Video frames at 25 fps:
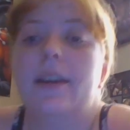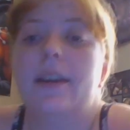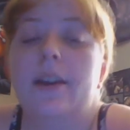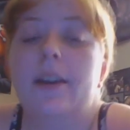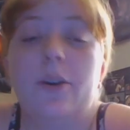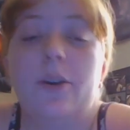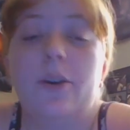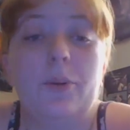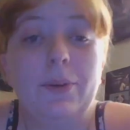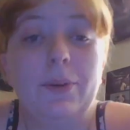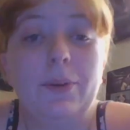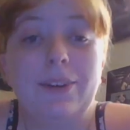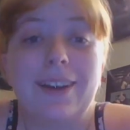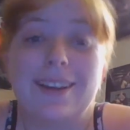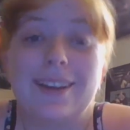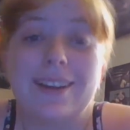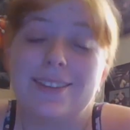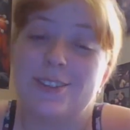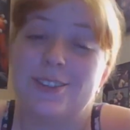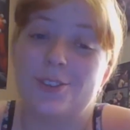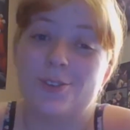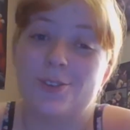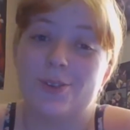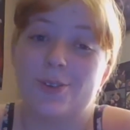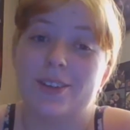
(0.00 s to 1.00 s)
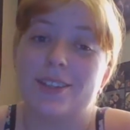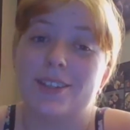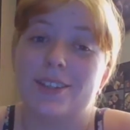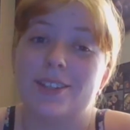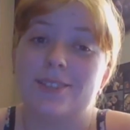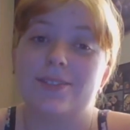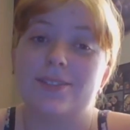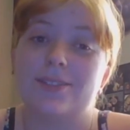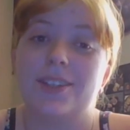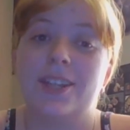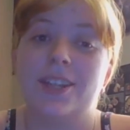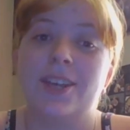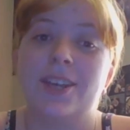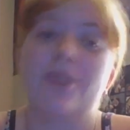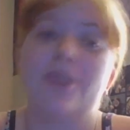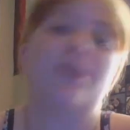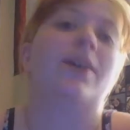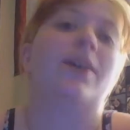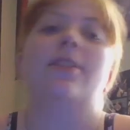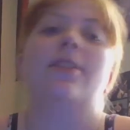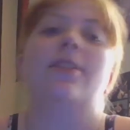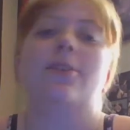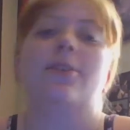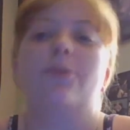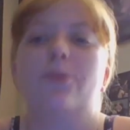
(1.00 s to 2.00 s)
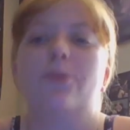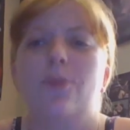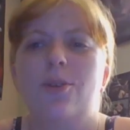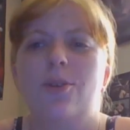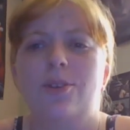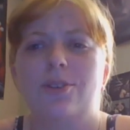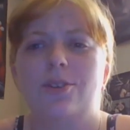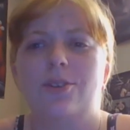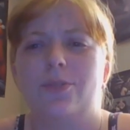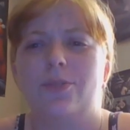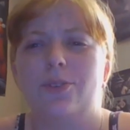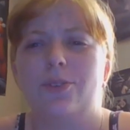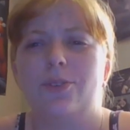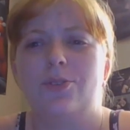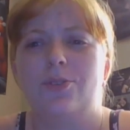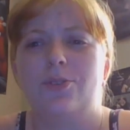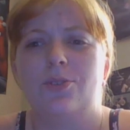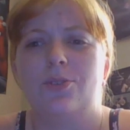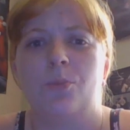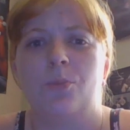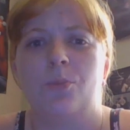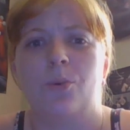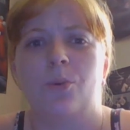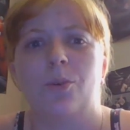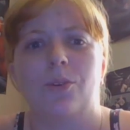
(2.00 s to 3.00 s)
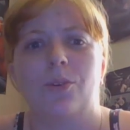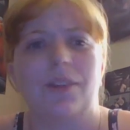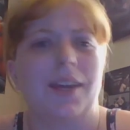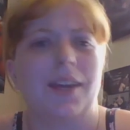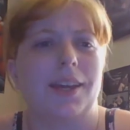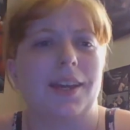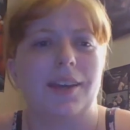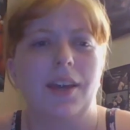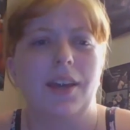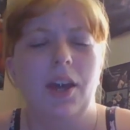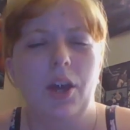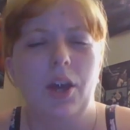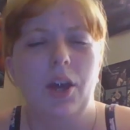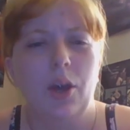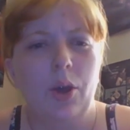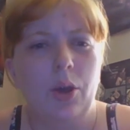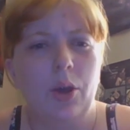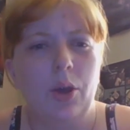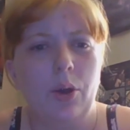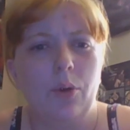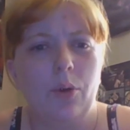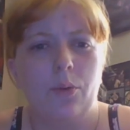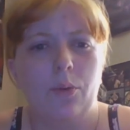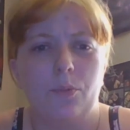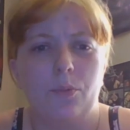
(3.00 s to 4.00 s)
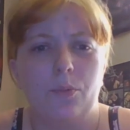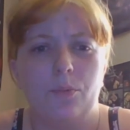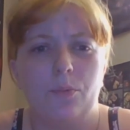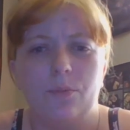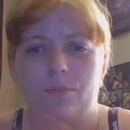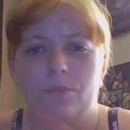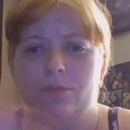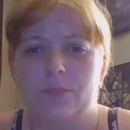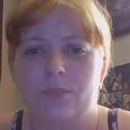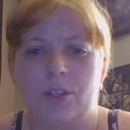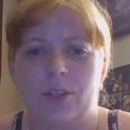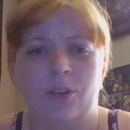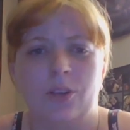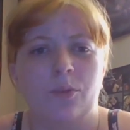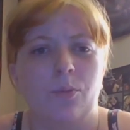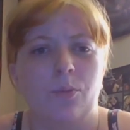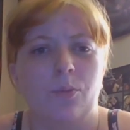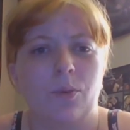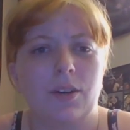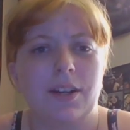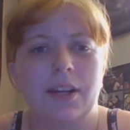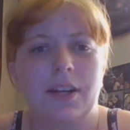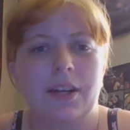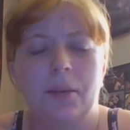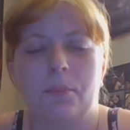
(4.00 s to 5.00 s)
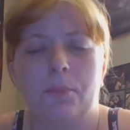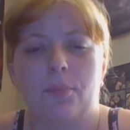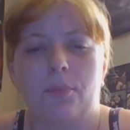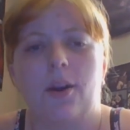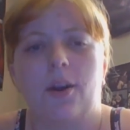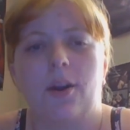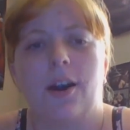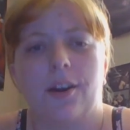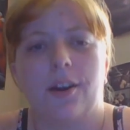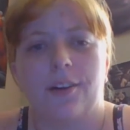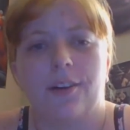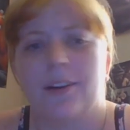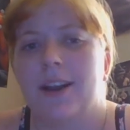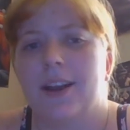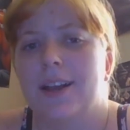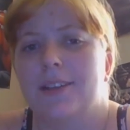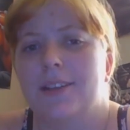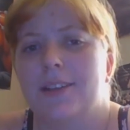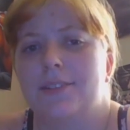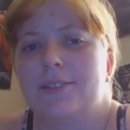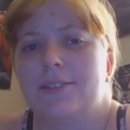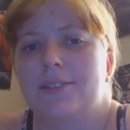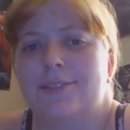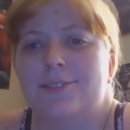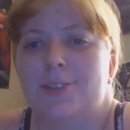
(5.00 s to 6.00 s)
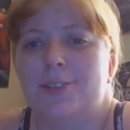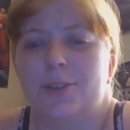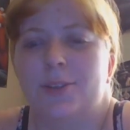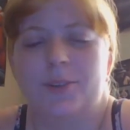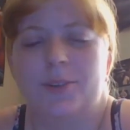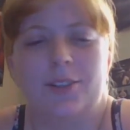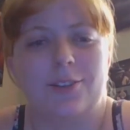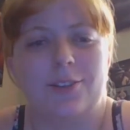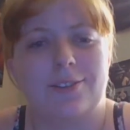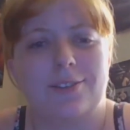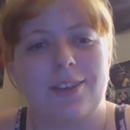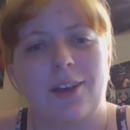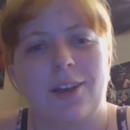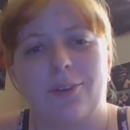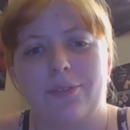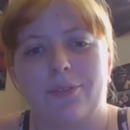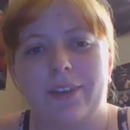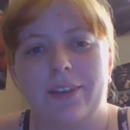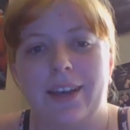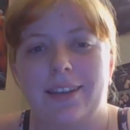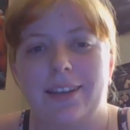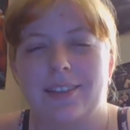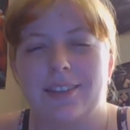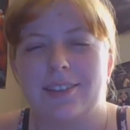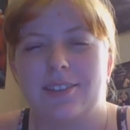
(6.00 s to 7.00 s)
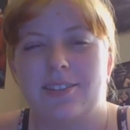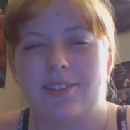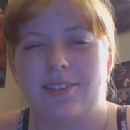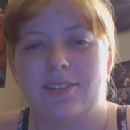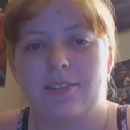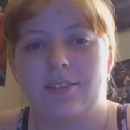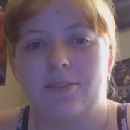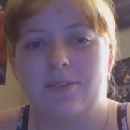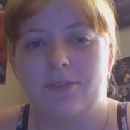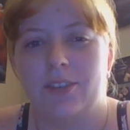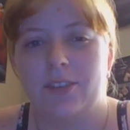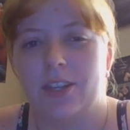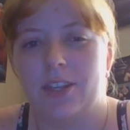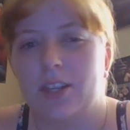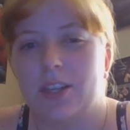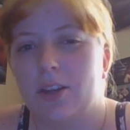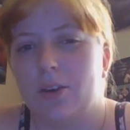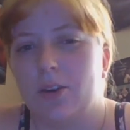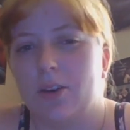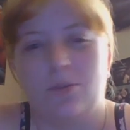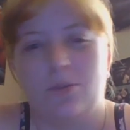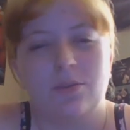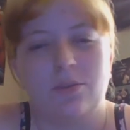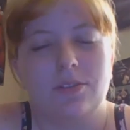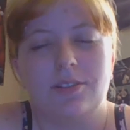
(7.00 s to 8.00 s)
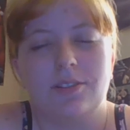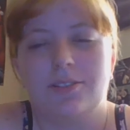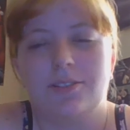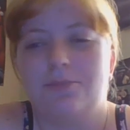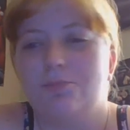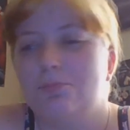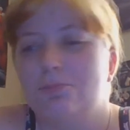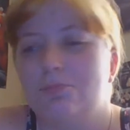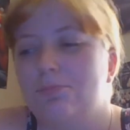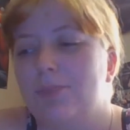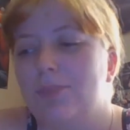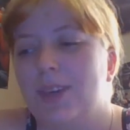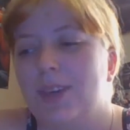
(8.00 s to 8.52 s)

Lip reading: hope you guys enjoyed this video and look forward to future more like, work in progress, do it yourself kind of videos. But